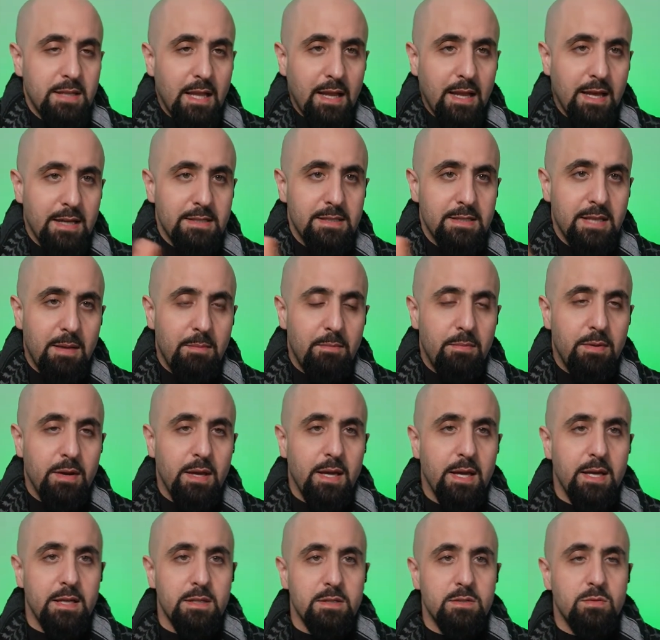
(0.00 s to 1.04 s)
Al-Qassam
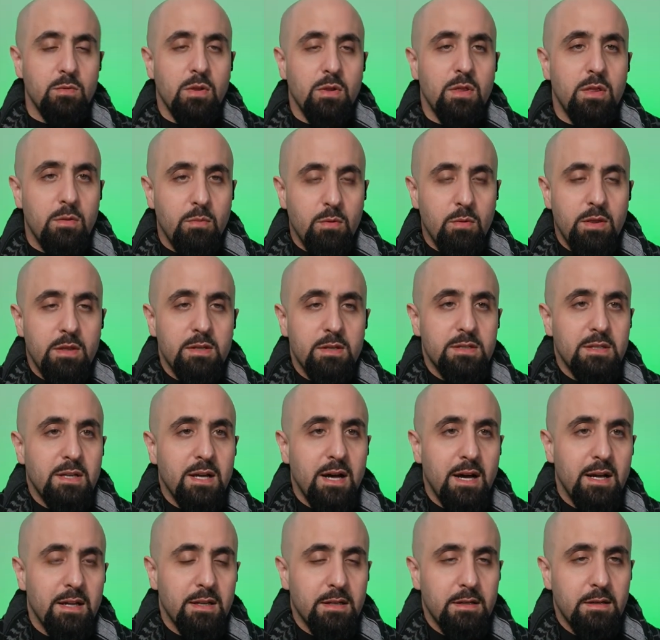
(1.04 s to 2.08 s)
brigades with his
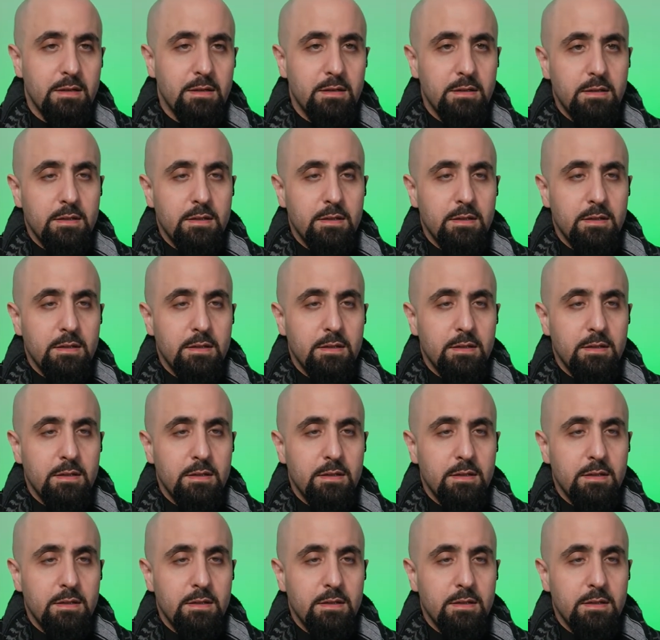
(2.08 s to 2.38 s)
gun